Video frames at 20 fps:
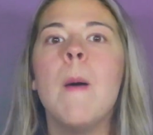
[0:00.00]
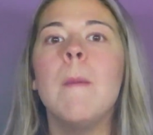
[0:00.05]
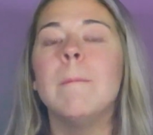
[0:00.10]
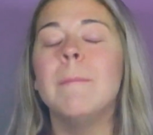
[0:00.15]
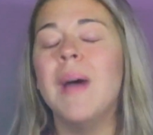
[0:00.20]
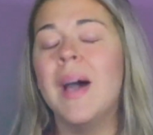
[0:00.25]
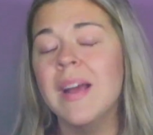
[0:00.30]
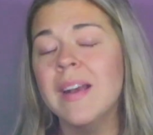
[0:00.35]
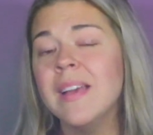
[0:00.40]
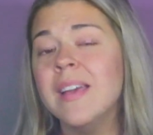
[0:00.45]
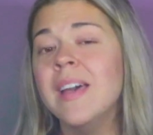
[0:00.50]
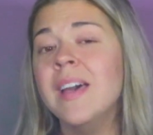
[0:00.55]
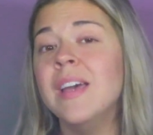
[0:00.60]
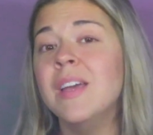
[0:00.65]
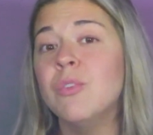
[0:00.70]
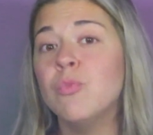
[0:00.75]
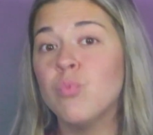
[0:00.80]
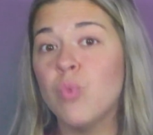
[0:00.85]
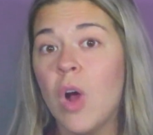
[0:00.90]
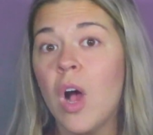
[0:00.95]
Monica
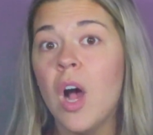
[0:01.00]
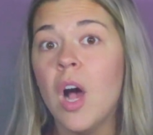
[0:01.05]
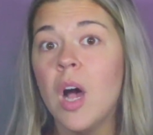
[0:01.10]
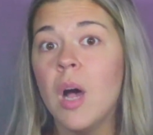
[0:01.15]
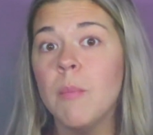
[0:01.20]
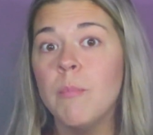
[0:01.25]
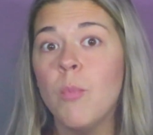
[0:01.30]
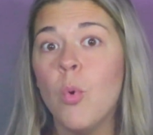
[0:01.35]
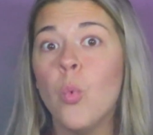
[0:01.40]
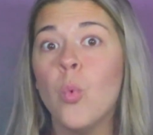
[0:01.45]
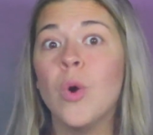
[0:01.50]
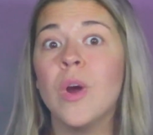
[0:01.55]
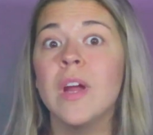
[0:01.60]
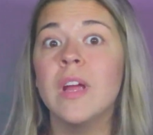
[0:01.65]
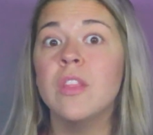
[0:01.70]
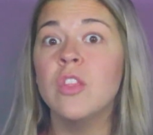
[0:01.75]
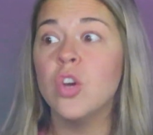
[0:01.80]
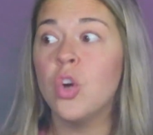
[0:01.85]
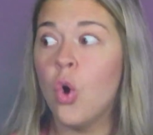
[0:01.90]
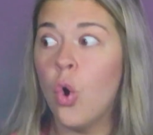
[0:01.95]
and Rob were
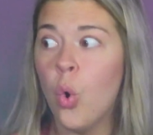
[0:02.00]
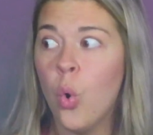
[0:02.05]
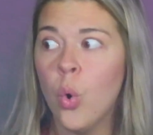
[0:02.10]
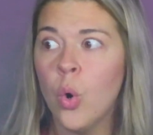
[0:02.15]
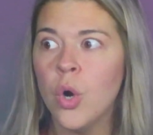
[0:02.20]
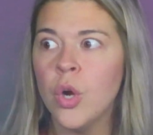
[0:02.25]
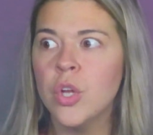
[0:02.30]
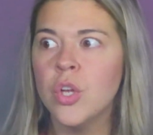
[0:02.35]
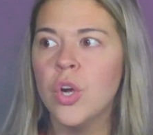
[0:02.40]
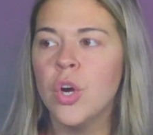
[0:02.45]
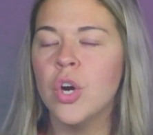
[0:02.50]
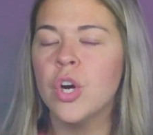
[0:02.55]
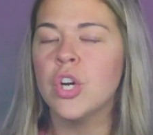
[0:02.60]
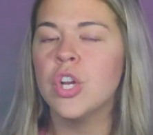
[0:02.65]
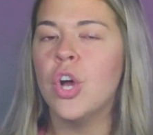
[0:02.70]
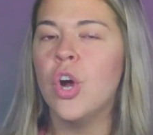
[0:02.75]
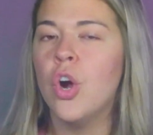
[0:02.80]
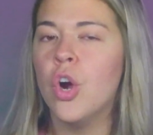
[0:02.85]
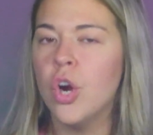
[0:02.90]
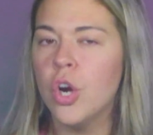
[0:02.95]
in the
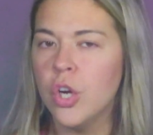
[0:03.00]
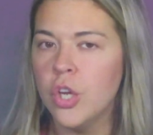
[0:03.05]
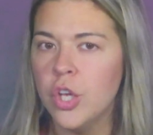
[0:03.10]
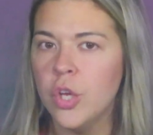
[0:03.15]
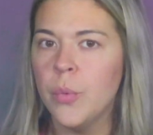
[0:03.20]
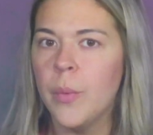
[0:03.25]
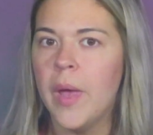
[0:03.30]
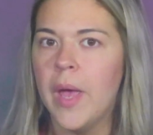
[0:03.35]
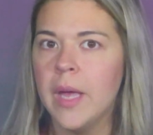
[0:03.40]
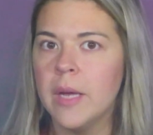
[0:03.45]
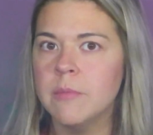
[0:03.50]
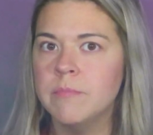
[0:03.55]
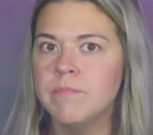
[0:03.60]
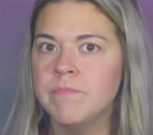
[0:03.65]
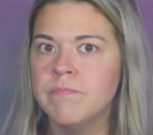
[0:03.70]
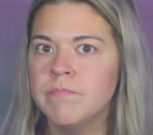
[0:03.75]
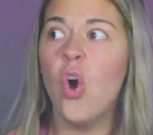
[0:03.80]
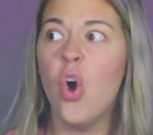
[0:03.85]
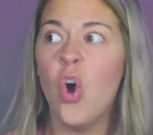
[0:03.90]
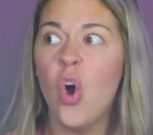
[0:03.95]
courtyard arguing.
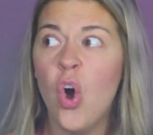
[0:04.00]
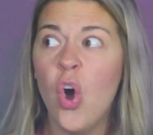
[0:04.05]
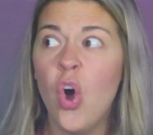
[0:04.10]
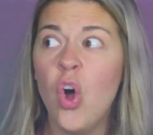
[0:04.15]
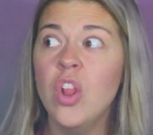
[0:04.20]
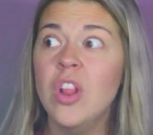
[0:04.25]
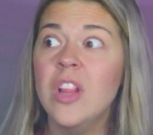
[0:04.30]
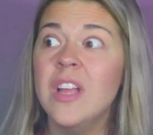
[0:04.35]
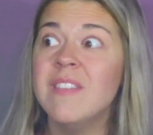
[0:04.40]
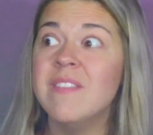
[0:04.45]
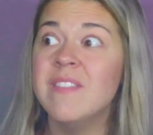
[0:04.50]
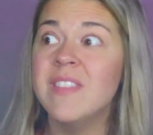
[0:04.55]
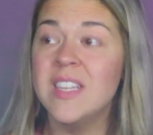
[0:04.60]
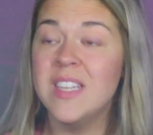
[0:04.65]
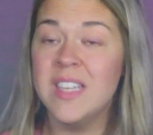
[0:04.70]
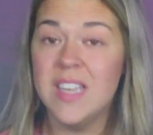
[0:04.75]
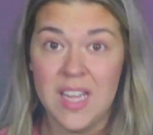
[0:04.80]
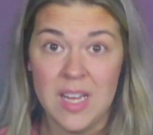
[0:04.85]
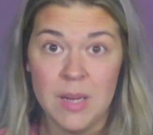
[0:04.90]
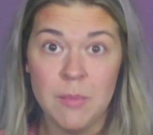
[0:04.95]
All of the
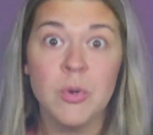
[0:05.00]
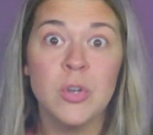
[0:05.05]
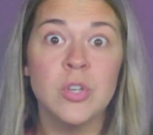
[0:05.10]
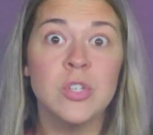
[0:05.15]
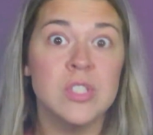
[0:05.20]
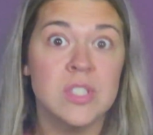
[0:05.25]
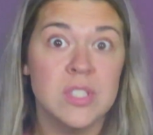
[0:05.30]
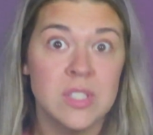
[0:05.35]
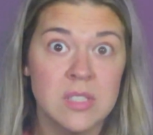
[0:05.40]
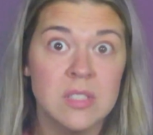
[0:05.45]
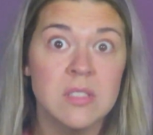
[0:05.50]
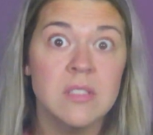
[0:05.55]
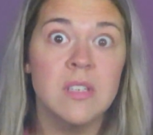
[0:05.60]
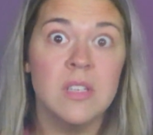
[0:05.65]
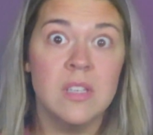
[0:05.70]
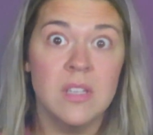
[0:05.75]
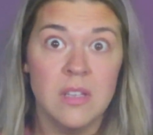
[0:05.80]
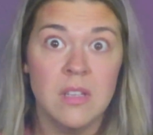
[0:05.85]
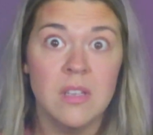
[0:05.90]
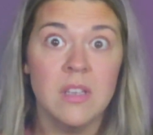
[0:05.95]
neighbors
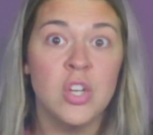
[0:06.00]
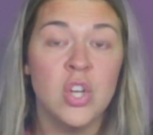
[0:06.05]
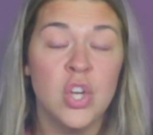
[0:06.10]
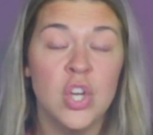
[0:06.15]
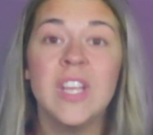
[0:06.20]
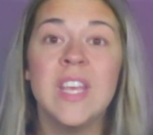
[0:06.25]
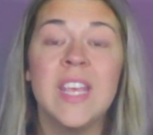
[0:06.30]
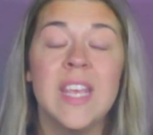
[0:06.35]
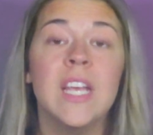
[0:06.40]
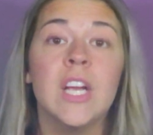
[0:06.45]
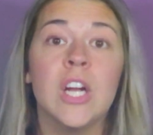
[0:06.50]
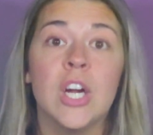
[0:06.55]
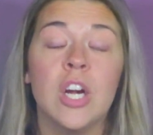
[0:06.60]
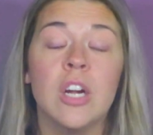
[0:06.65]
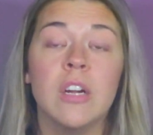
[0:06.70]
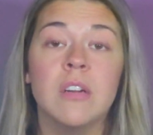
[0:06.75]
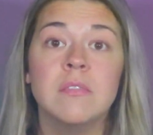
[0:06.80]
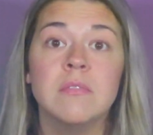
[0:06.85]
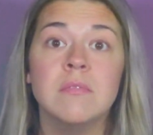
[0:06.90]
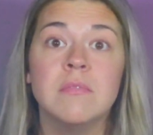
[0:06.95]
could
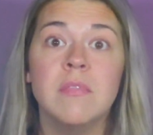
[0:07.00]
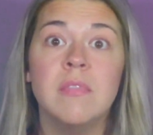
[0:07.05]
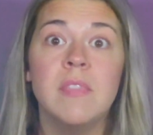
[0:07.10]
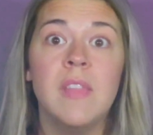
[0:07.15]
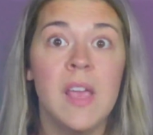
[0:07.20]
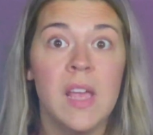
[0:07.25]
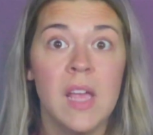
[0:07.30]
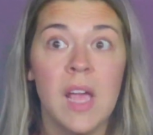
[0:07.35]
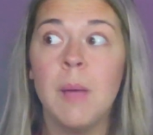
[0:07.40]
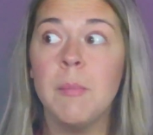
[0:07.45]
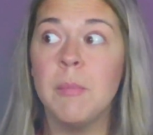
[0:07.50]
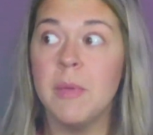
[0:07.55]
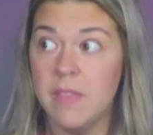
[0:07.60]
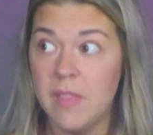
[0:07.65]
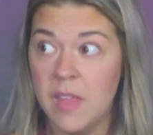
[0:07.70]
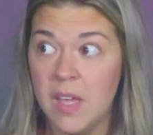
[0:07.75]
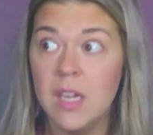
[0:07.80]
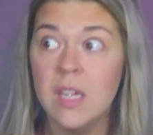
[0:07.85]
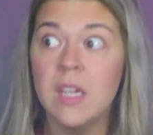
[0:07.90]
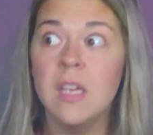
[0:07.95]
hear.
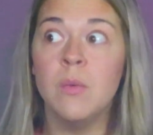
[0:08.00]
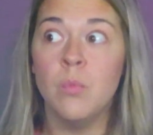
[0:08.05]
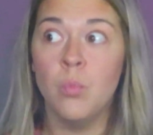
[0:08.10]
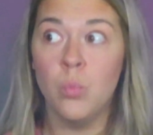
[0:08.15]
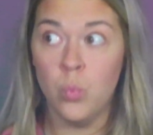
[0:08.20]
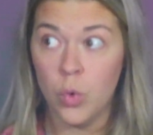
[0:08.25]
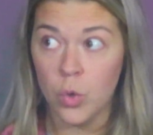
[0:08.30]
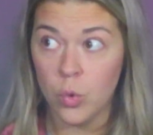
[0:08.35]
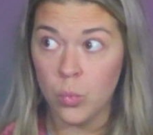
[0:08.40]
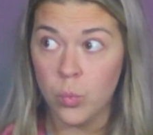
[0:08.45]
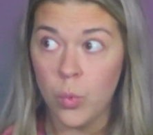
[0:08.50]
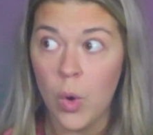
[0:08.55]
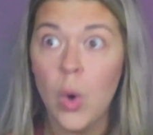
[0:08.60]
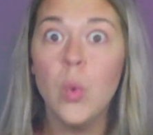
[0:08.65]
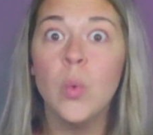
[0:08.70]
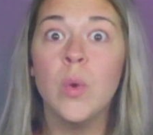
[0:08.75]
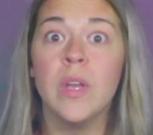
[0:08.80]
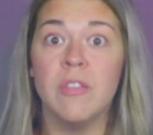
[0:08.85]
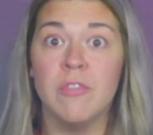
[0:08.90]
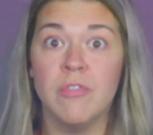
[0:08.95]
They were
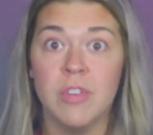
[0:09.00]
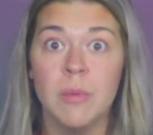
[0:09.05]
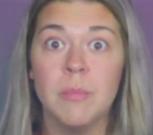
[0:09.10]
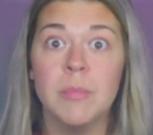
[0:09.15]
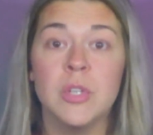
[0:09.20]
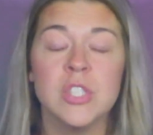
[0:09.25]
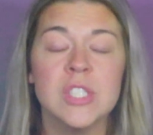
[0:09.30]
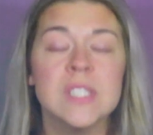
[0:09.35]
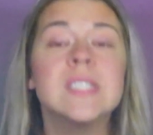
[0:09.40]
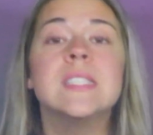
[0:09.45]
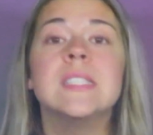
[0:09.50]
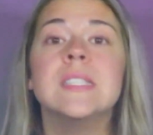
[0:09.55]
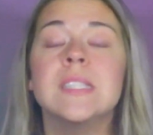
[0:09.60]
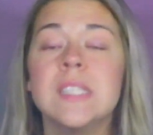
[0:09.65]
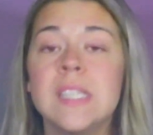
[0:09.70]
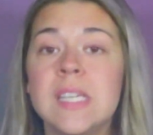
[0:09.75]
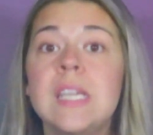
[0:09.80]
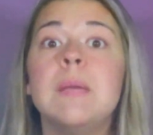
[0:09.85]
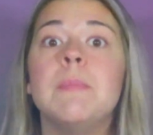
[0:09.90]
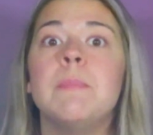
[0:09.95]
woken from their
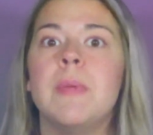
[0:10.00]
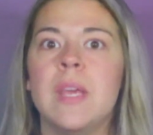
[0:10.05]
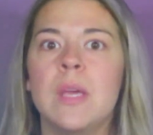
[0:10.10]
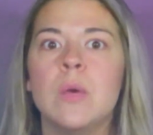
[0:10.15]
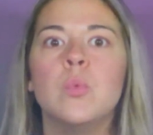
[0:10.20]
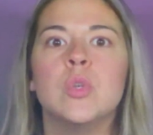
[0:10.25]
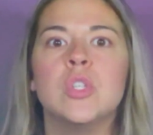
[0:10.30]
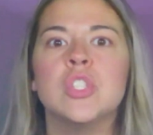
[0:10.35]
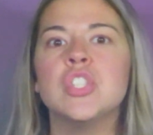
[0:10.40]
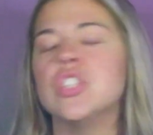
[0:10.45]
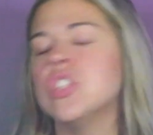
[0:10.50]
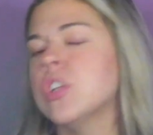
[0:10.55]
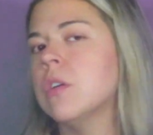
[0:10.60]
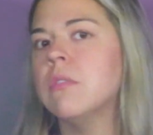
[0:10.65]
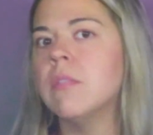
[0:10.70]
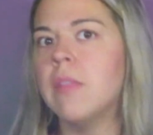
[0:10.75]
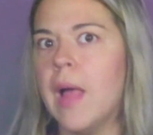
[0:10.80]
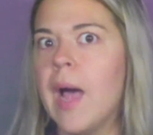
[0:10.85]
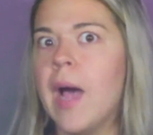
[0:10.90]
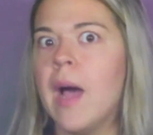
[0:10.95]
sleep. It was
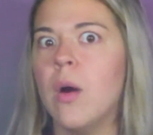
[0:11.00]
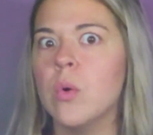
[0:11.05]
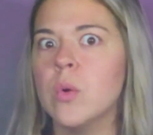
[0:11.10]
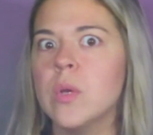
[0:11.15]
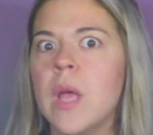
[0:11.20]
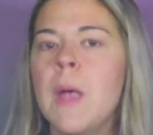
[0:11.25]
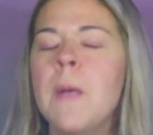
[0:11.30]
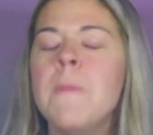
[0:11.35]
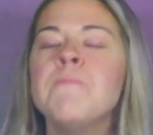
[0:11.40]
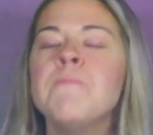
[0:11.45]
so loud.